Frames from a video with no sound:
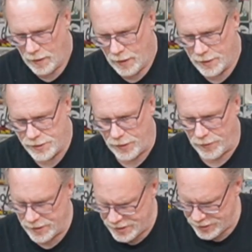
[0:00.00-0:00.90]

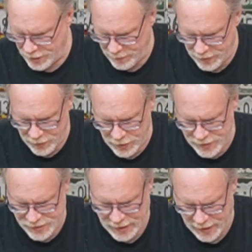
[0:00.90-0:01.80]
So this is going to be the
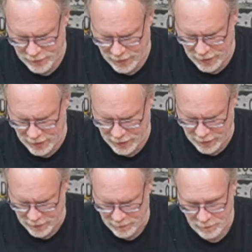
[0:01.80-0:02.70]
good side right here.